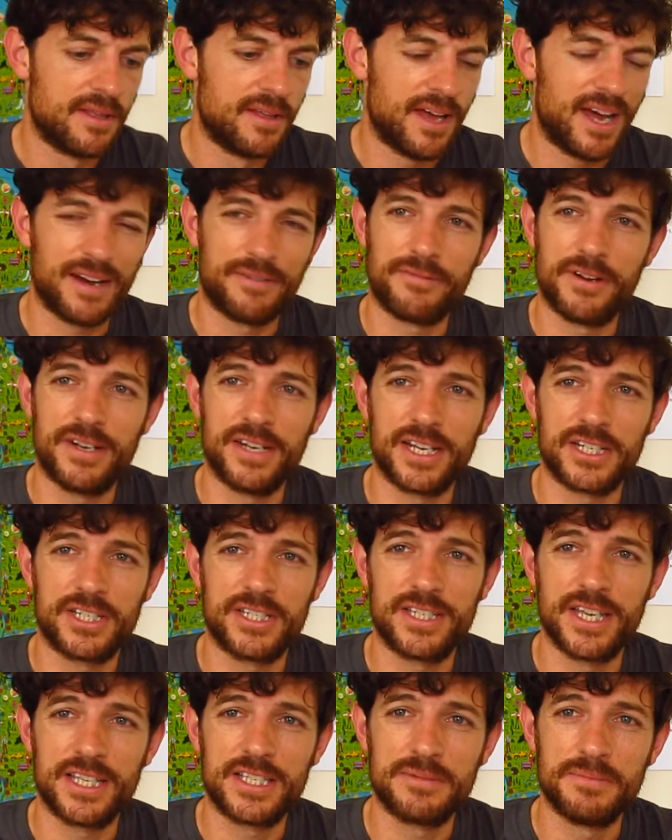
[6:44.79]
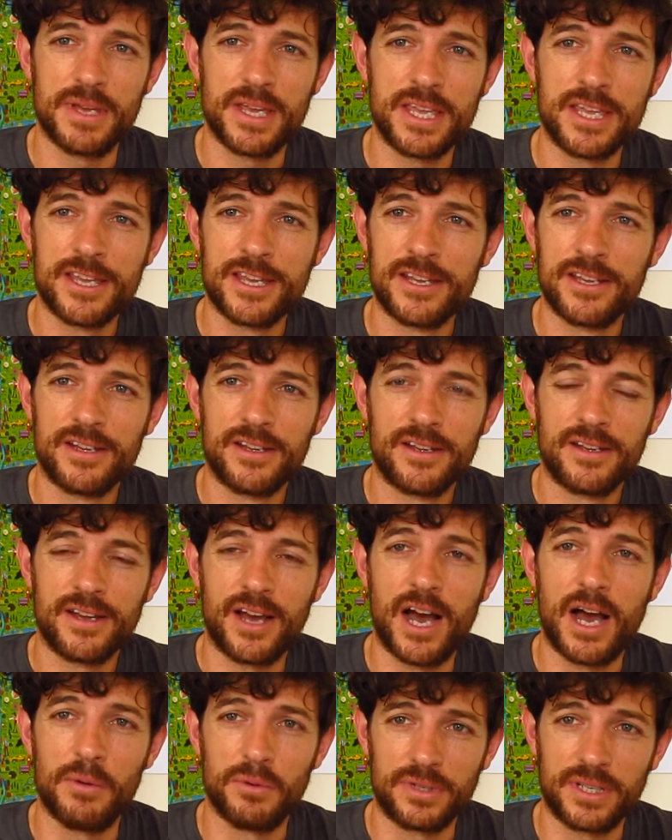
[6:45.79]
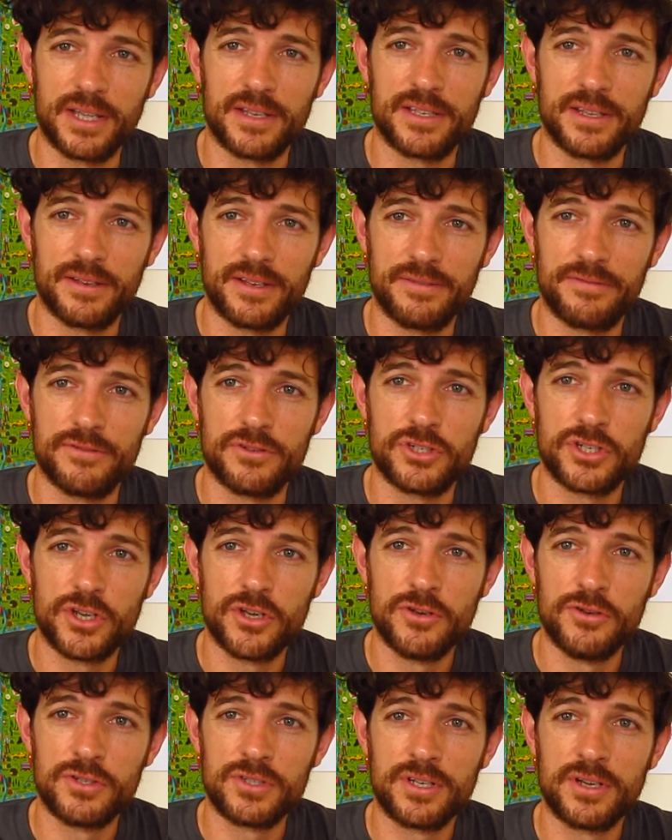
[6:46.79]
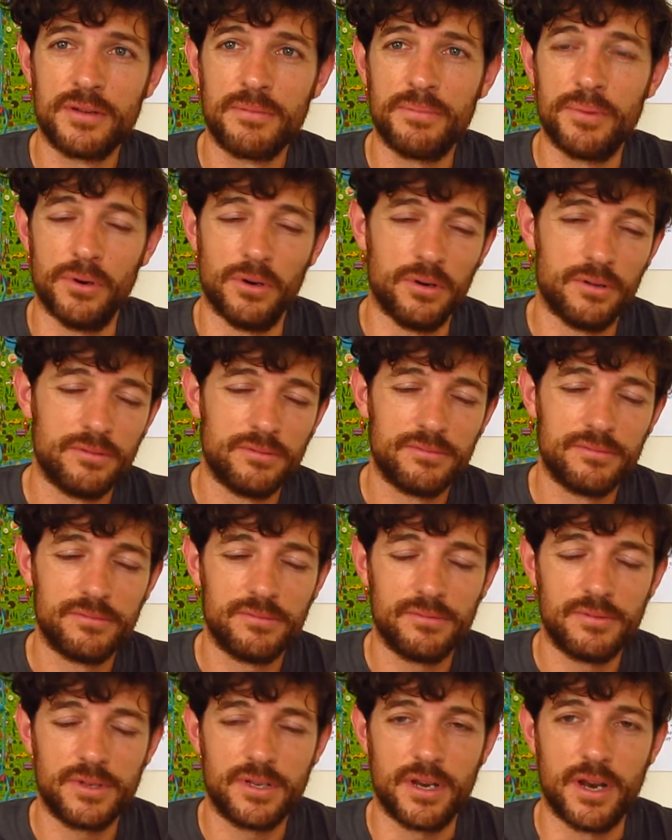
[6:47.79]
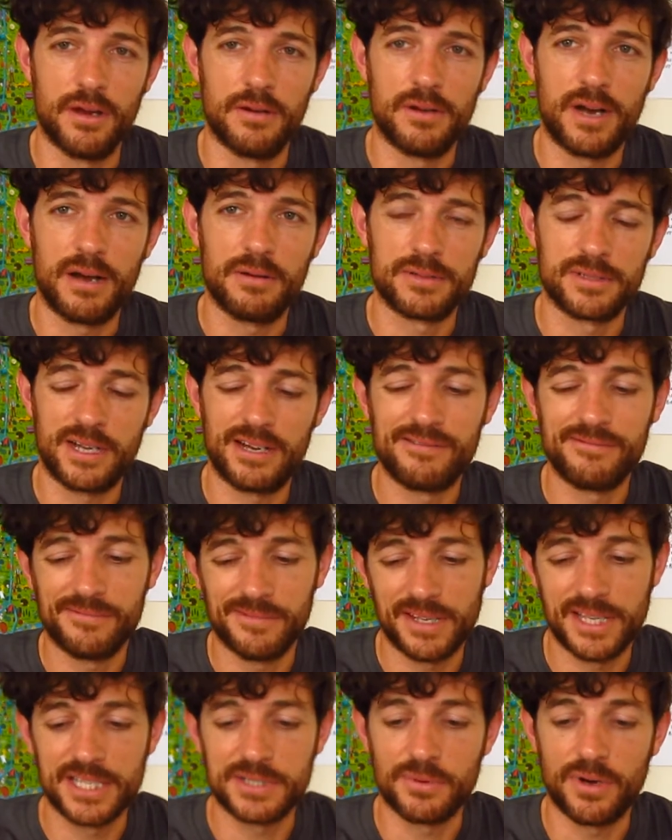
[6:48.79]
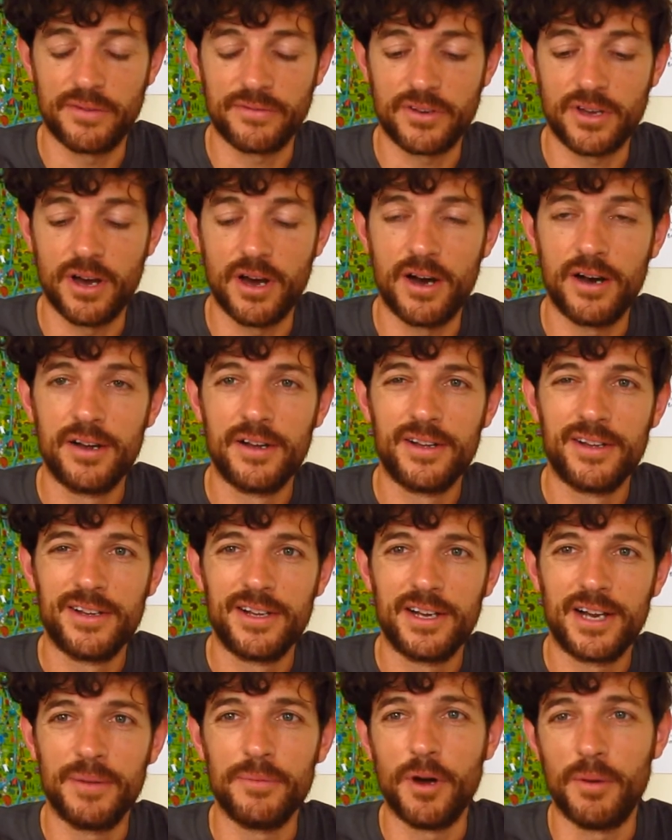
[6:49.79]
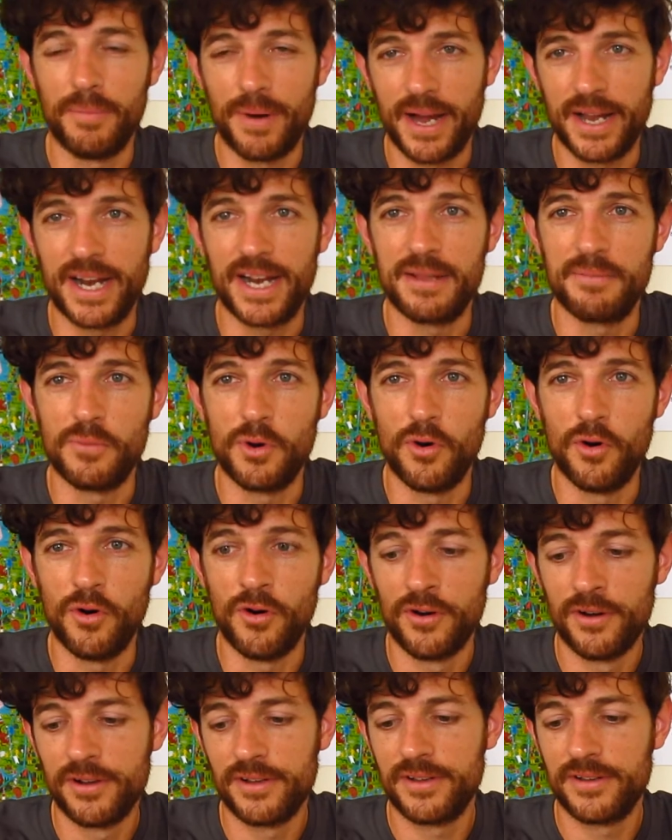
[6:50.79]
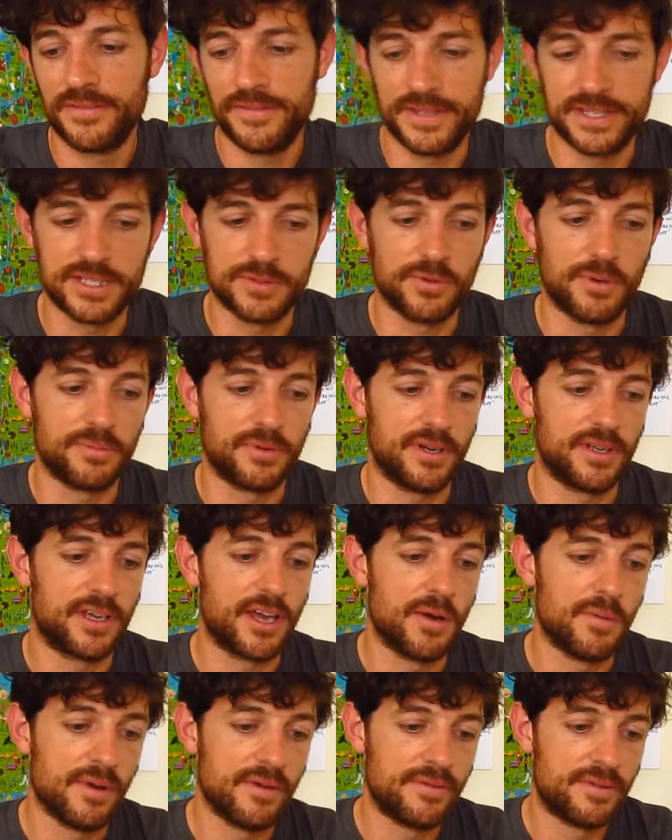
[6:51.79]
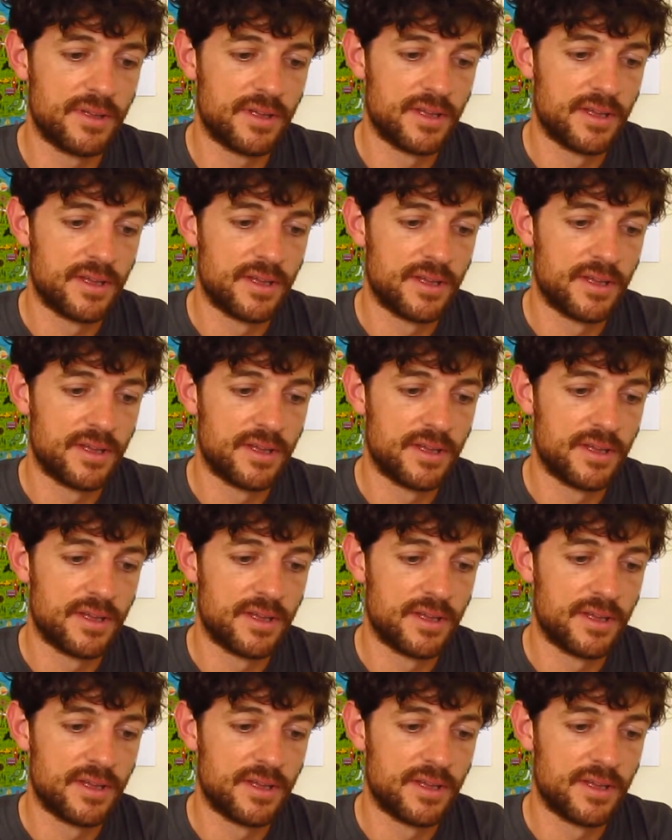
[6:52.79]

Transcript: I had a friend actually say to me I would get the different shoes, but you know, I was like, well, these are what I've got. I'm not buying any more. This is what I'm going to go with.